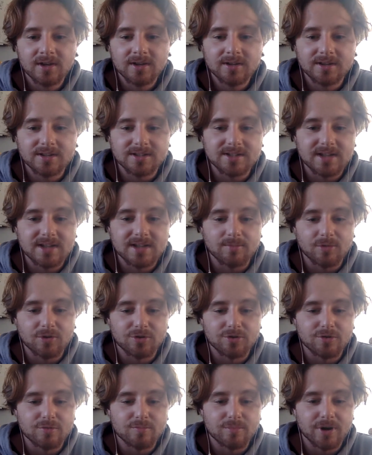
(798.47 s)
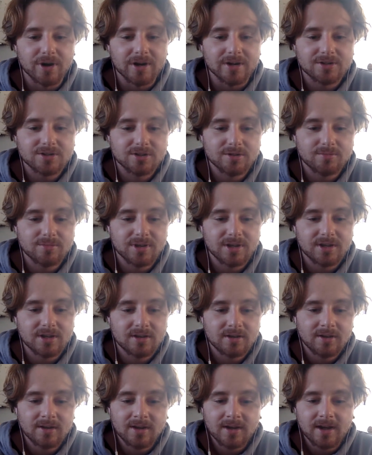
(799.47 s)
the same group. But it should
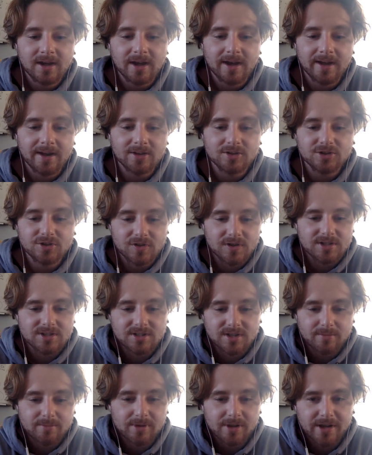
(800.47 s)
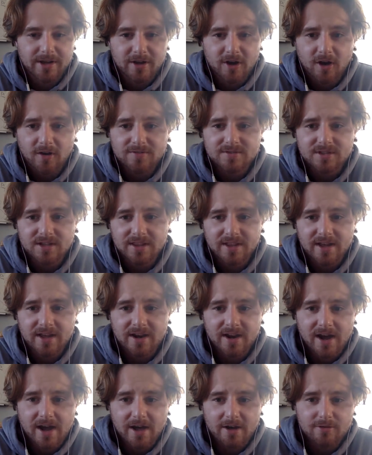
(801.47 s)
be an interesting playoffs. And
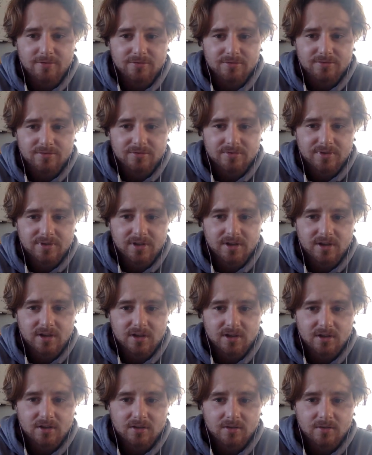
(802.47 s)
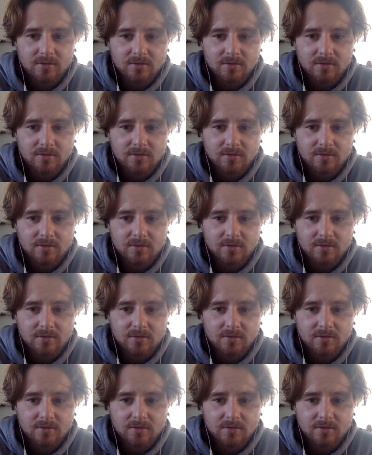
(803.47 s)
then I don't think